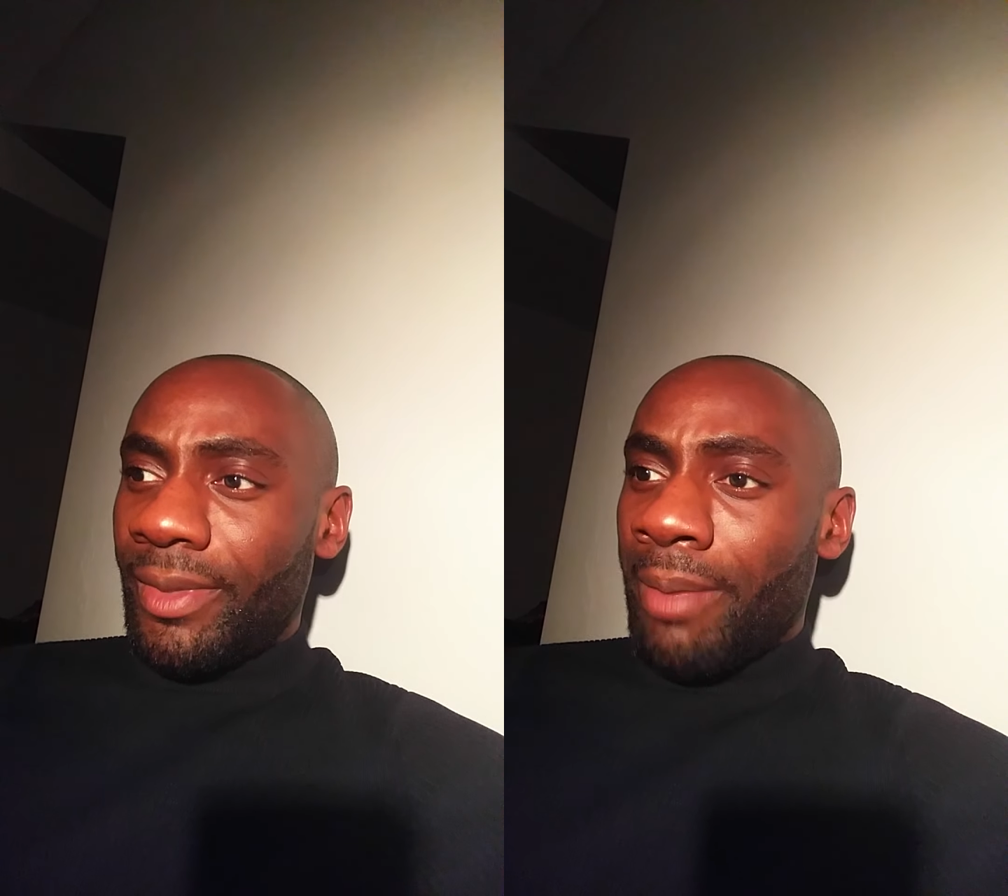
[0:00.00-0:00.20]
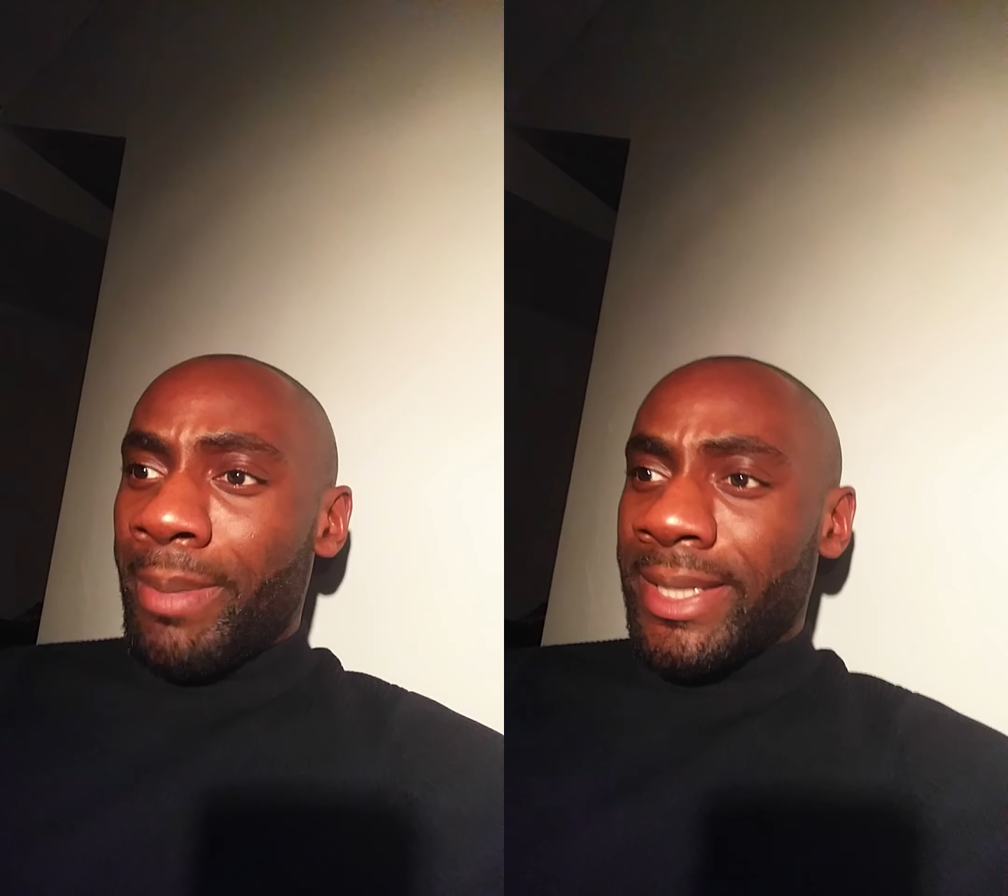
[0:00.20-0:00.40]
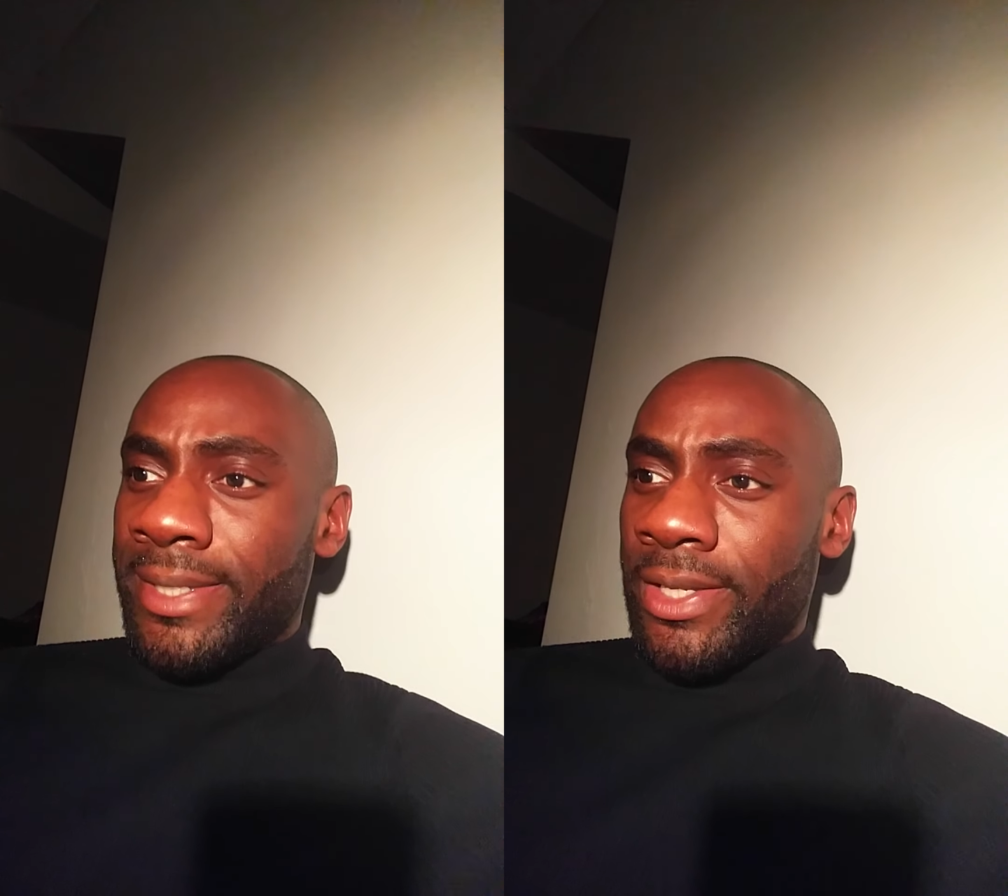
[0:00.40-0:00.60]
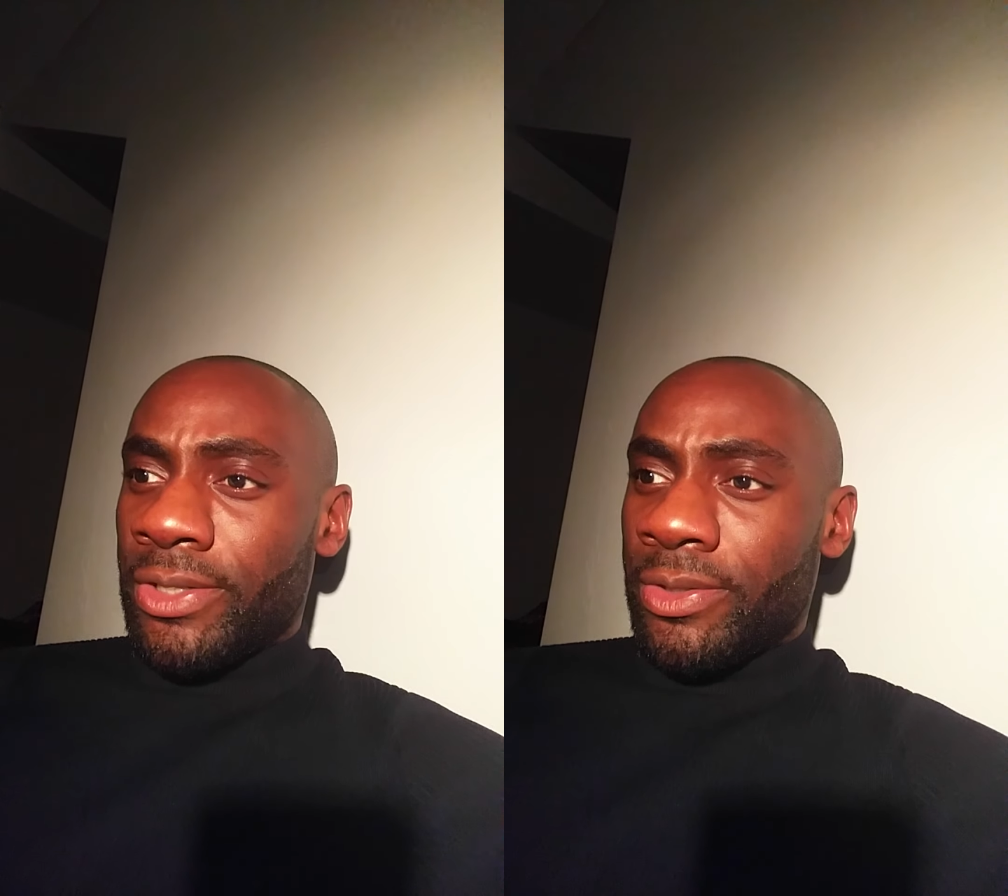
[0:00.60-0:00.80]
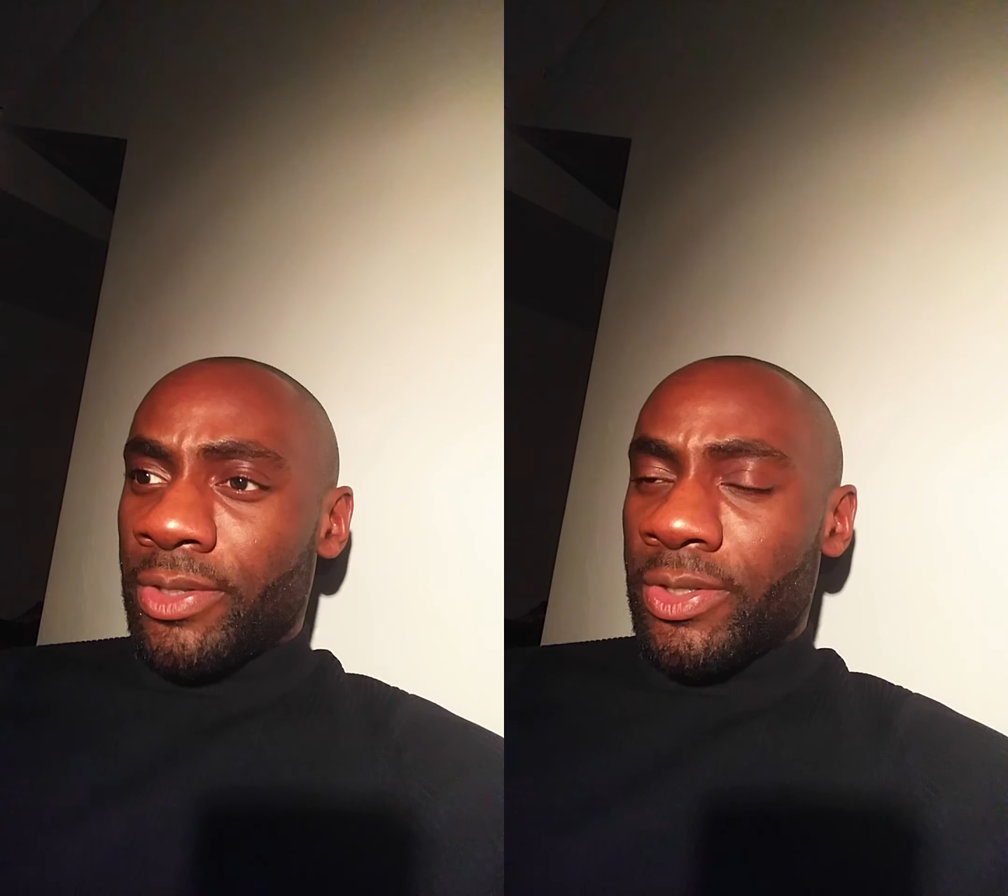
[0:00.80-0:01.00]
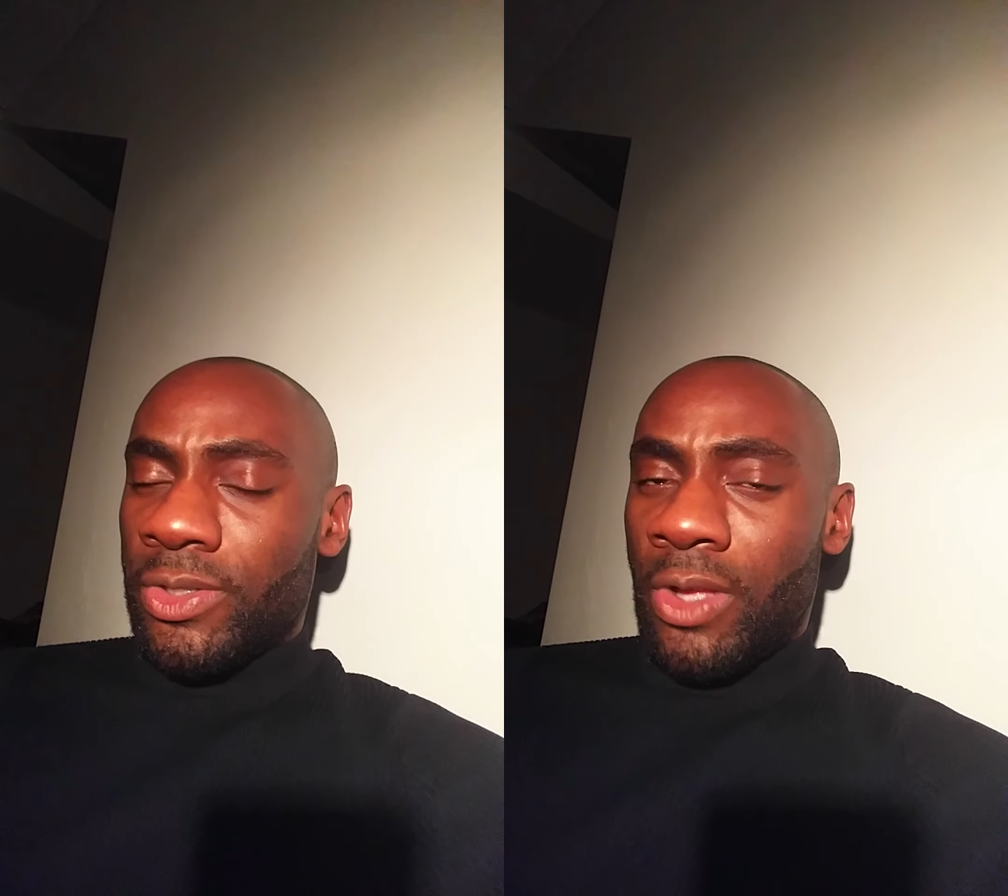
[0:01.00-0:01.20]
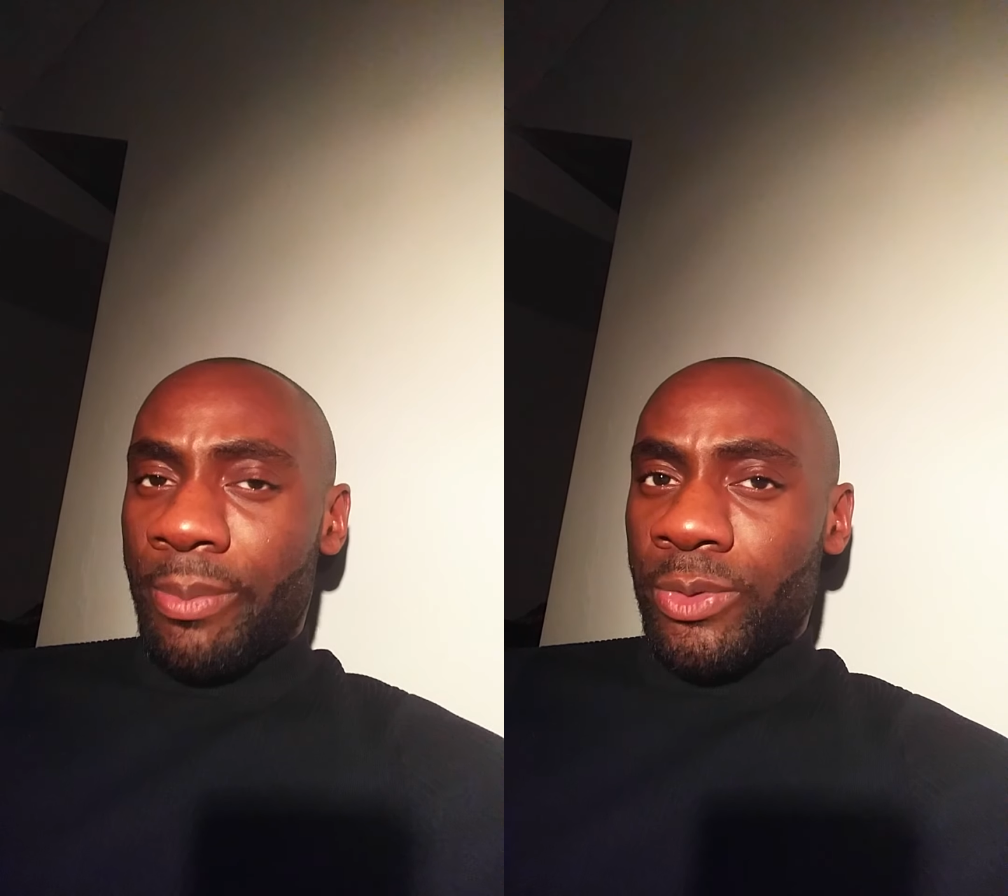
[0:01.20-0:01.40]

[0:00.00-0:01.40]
my decision to stop